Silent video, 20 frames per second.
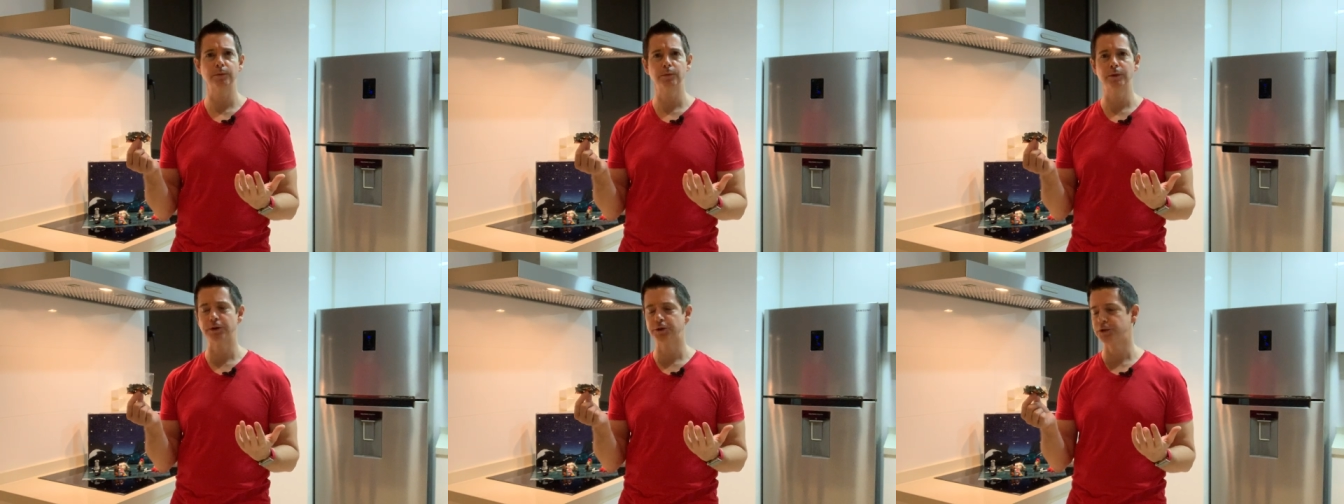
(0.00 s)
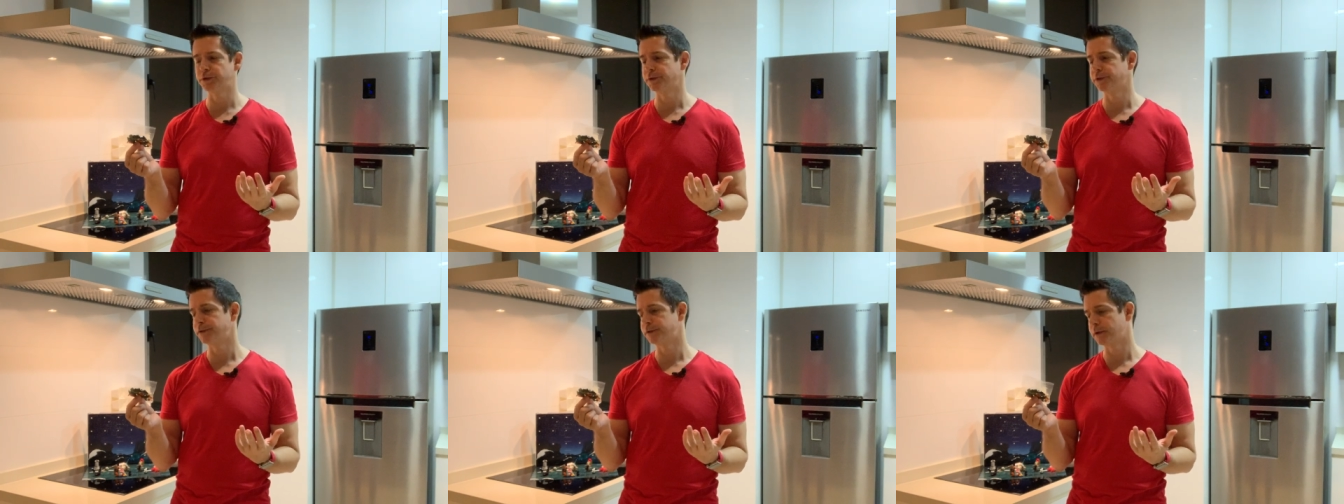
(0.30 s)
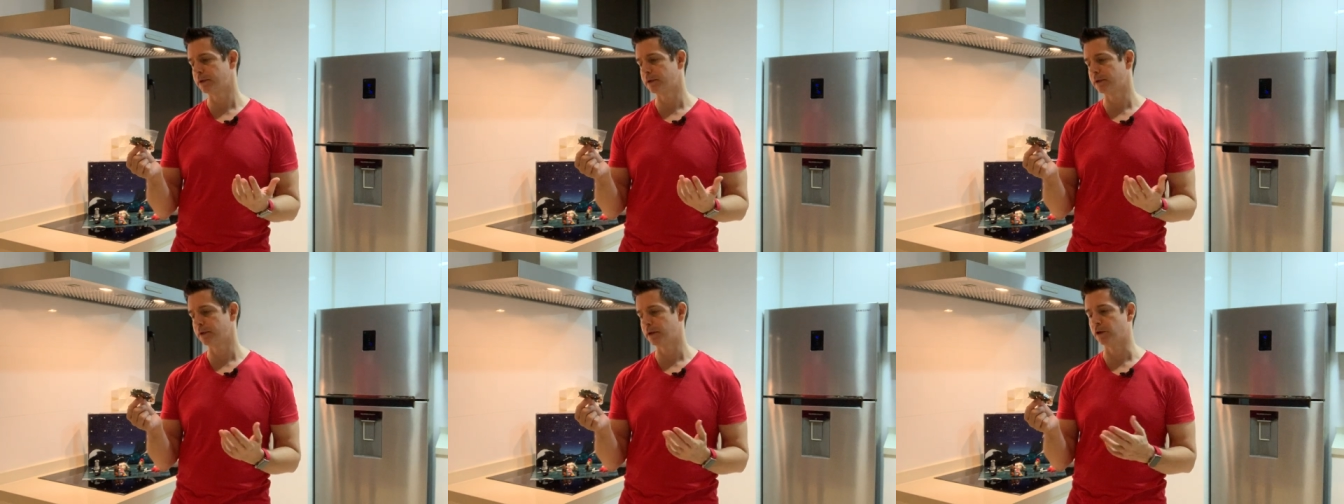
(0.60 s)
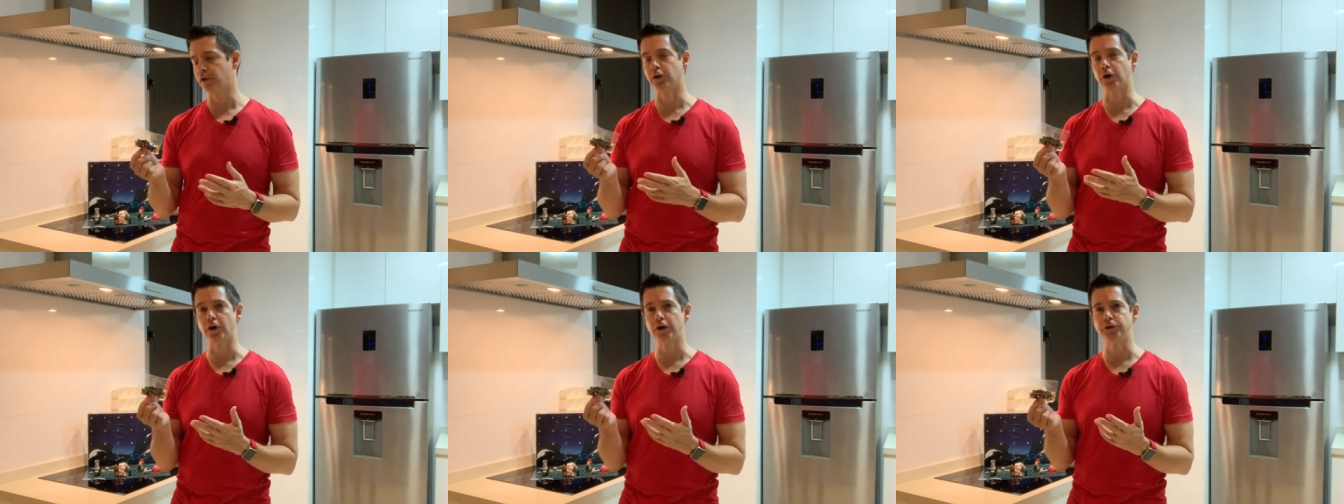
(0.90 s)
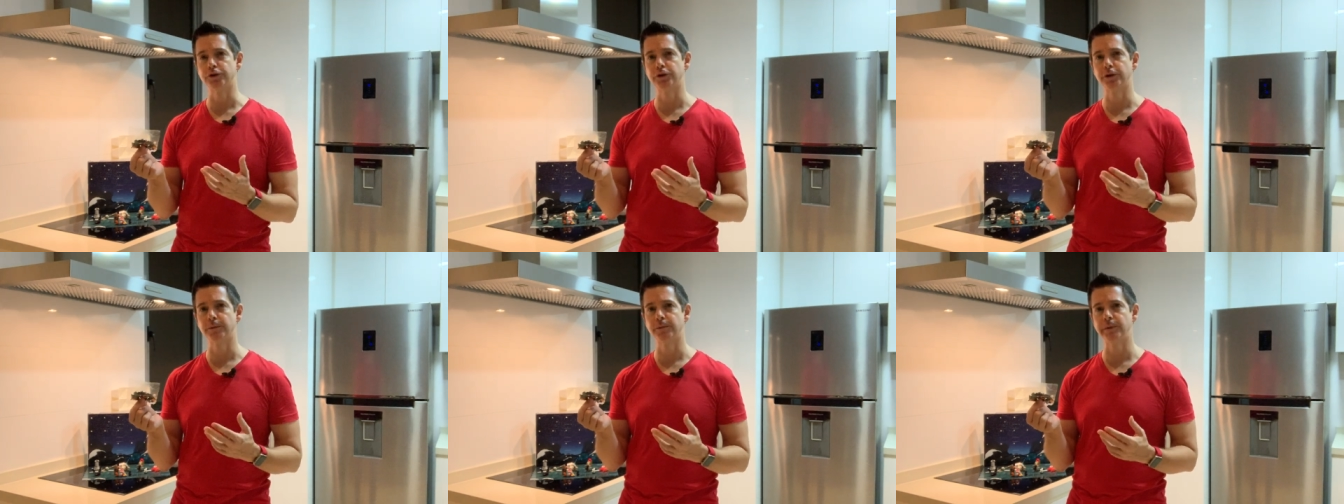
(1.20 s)
which is a, a
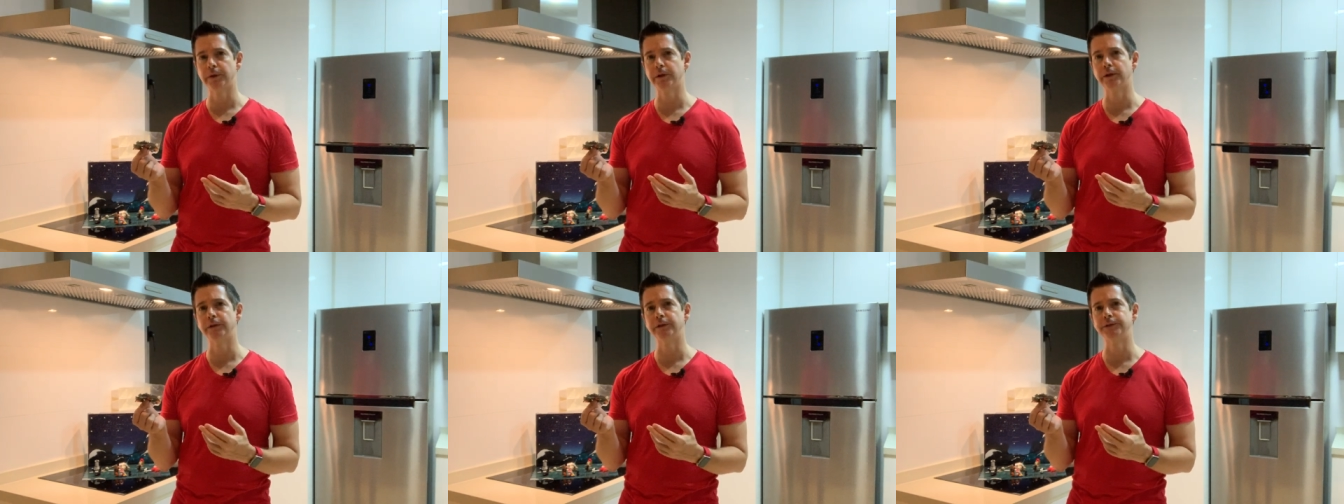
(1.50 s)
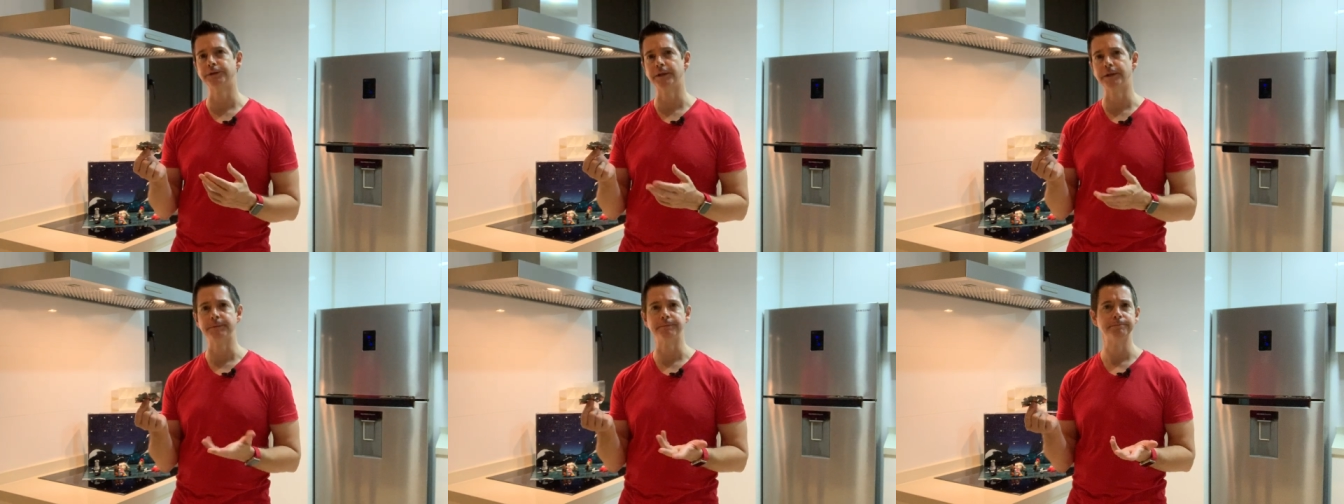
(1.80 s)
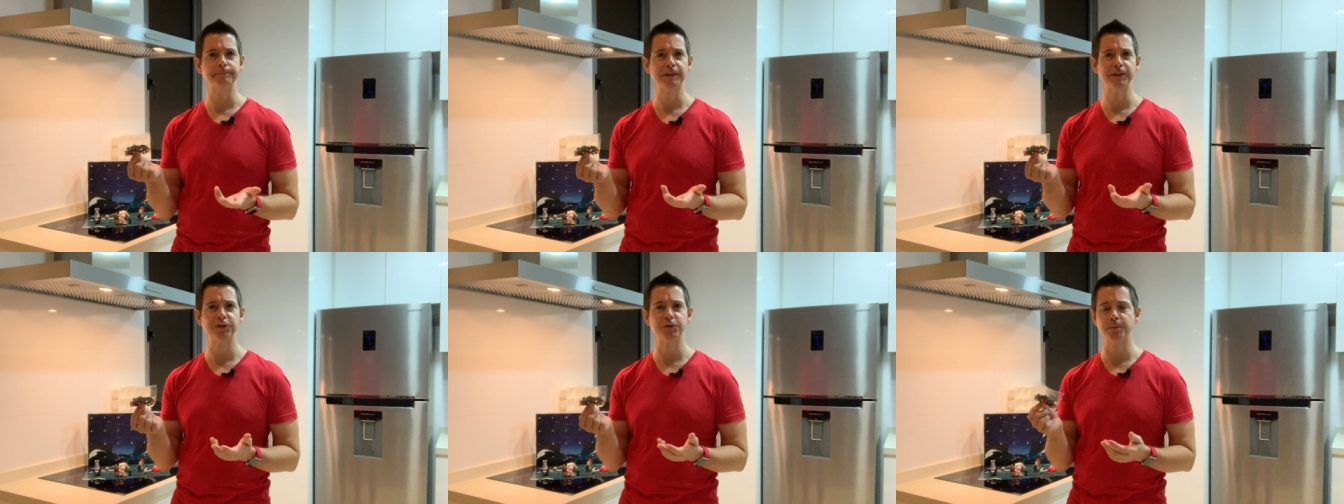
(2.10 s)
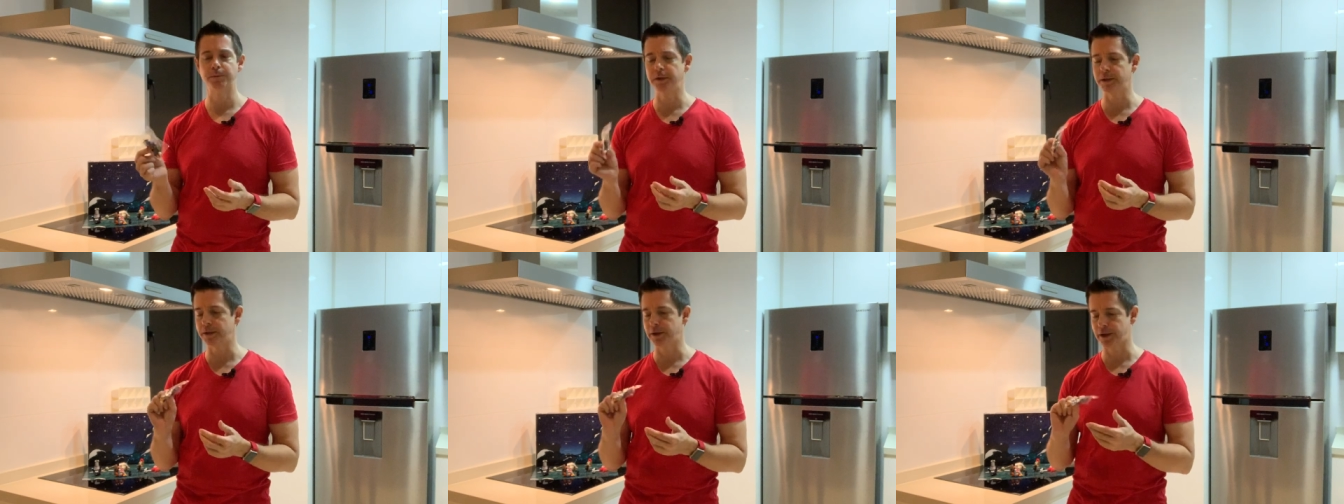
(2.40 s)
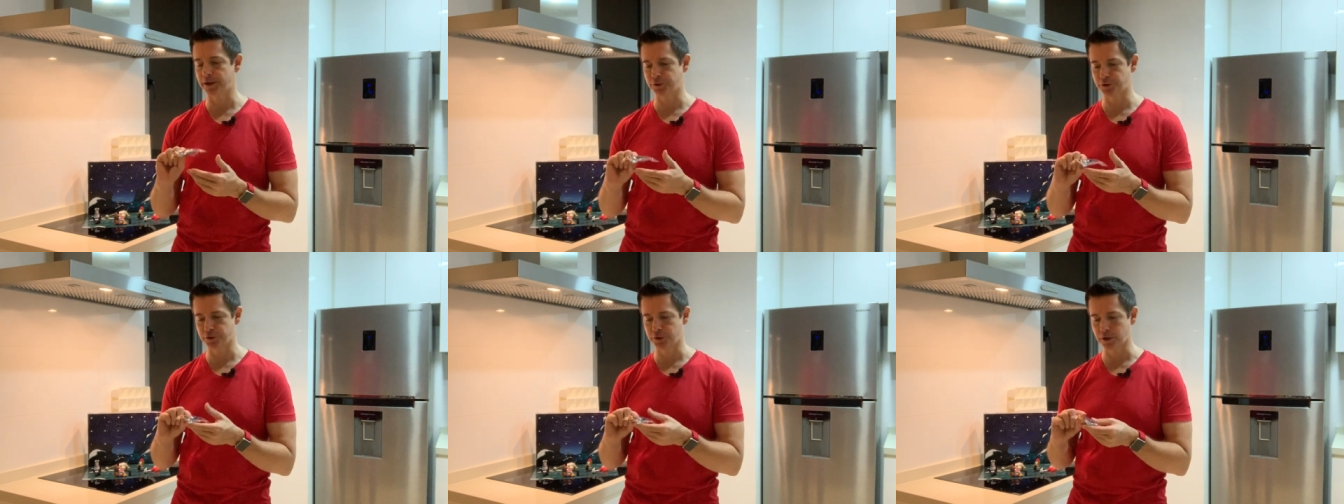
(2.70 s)
larger build and it's a bit
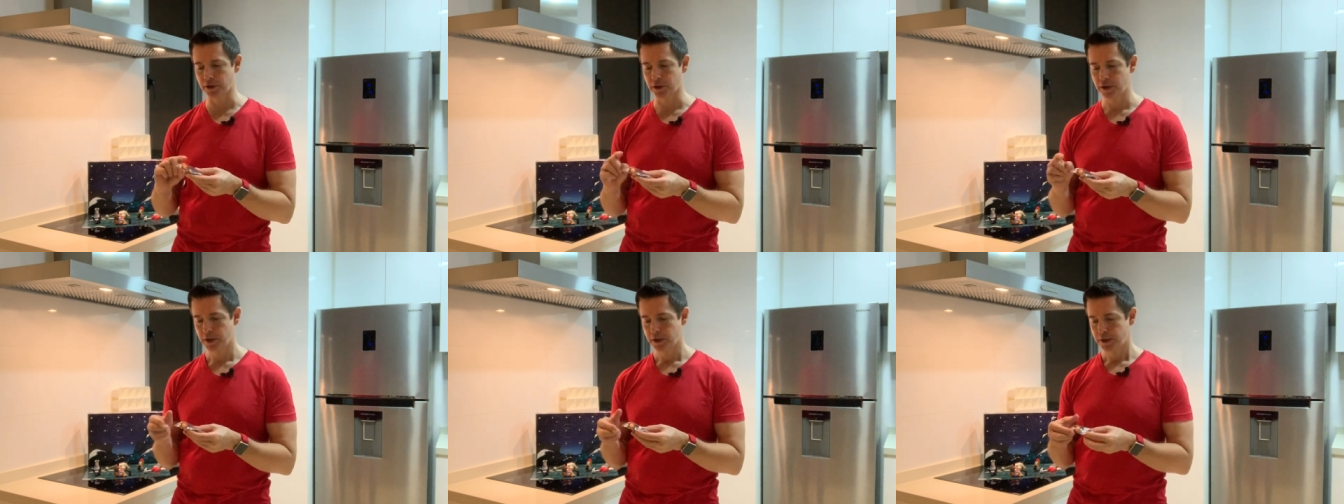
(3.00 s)
nicer.